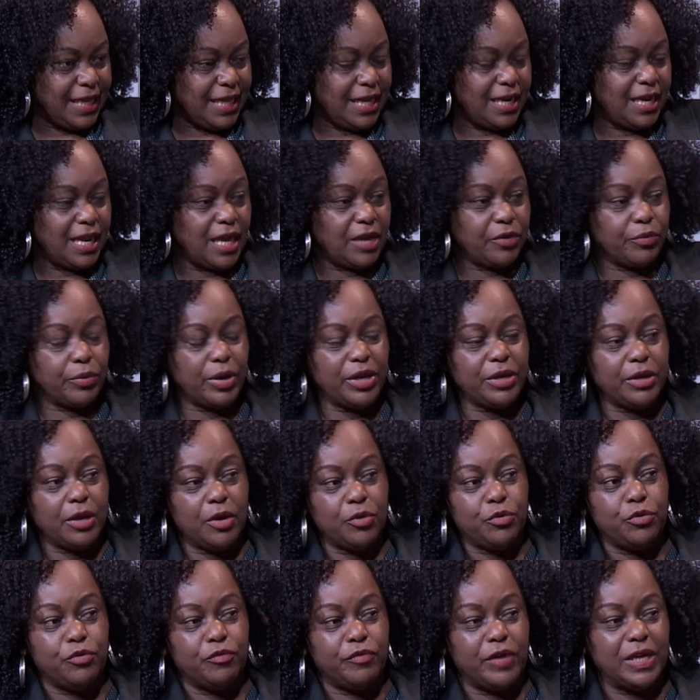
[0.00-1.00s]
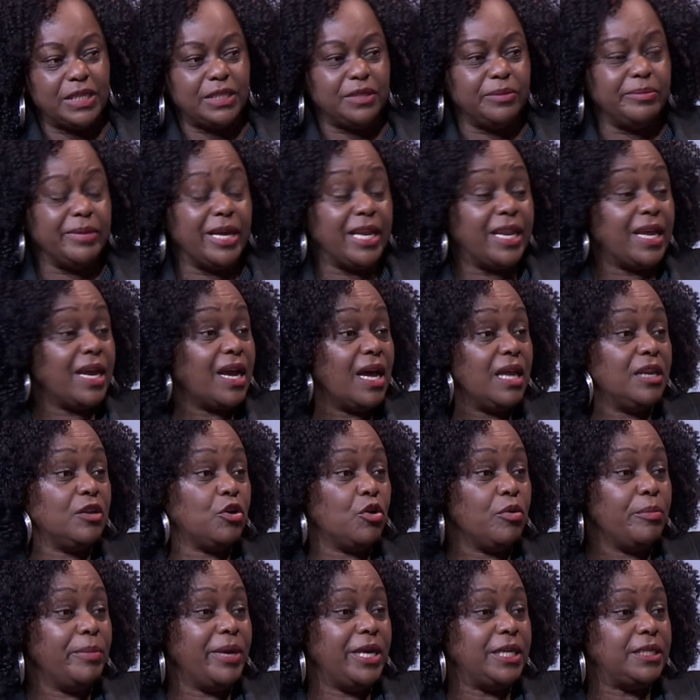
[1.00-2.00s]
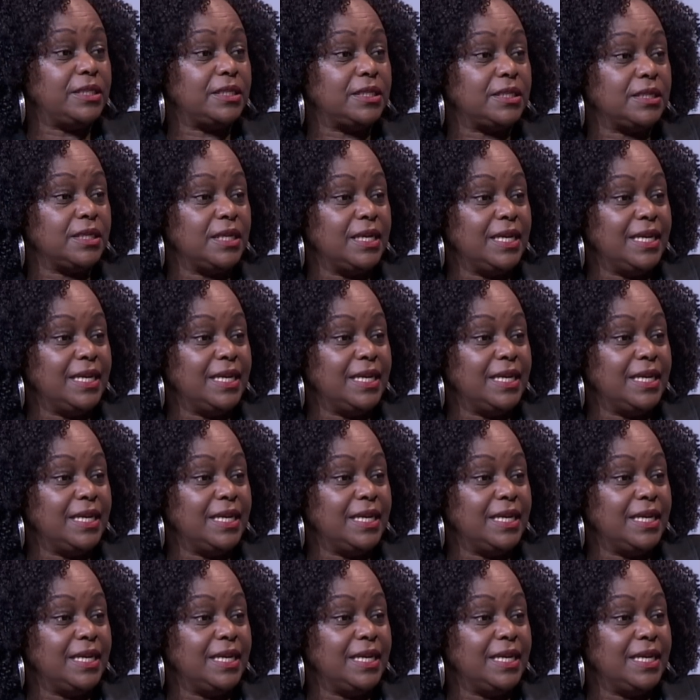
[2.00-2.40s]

Like right now, you've asked me, and I can comment.